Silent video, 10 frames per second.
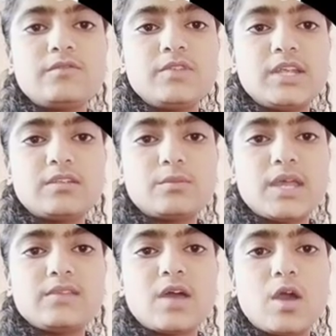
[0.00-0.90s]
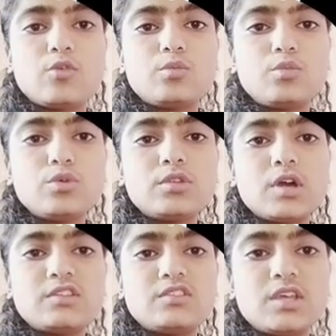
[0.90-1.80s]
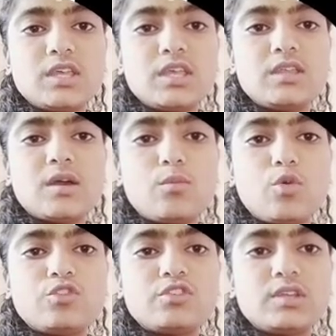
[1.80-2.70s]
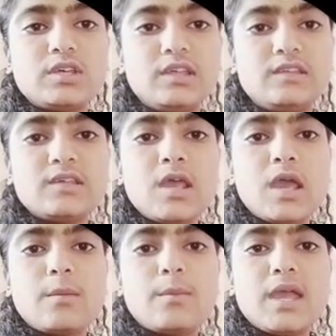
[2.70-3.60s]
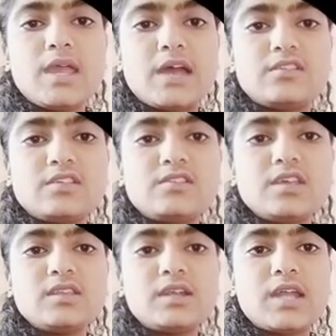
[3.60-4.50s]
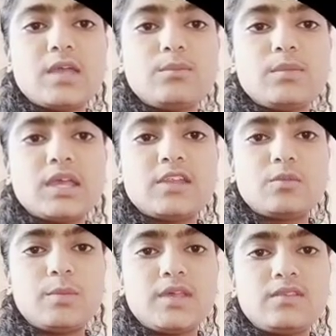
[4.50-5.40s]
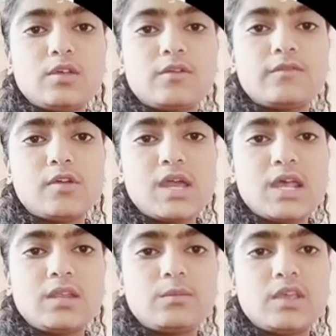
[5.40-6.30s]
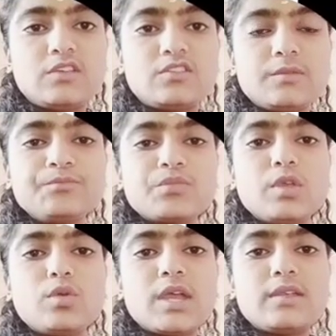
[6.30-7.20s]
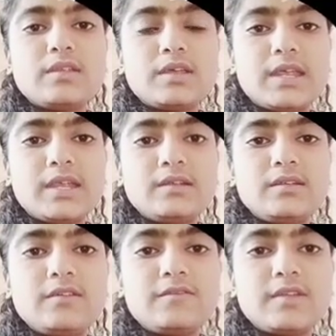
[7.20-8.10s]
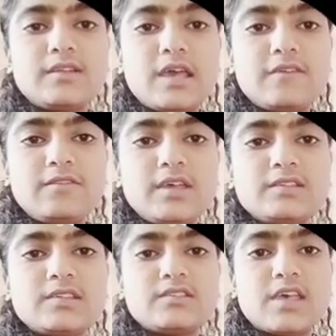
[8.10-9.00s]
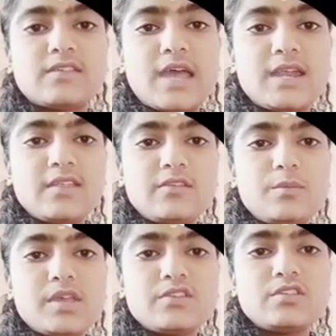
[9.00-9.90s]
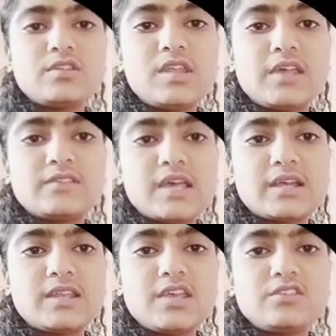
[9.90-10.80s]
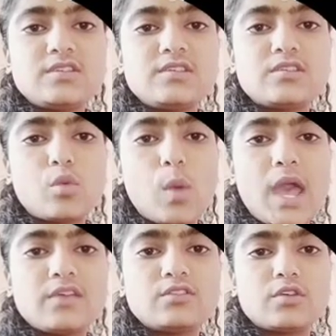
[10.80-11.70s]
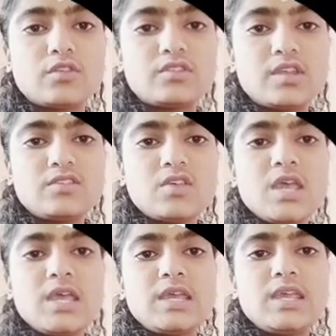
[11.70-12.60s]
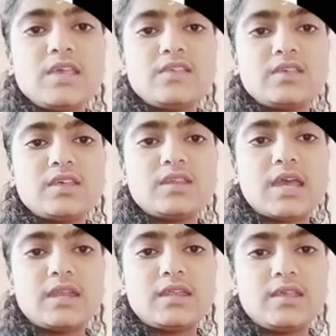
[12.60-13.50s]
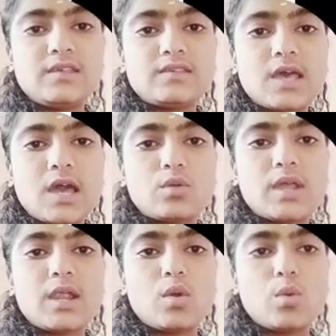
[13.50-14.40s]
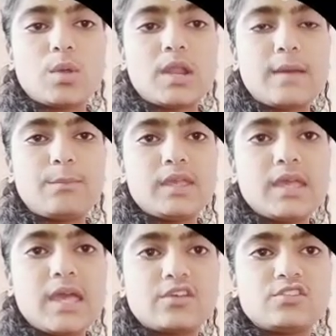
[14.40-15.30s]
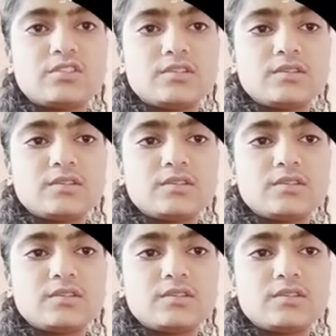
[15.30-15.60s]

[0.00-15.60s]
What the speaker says: determines how smooth or jerky the motion is. By adjusting the timing and spacing of your animation, you can recreate different effects such as anticipation, exaggeration, squash or stretch, ease in and ease out, and overlapping action.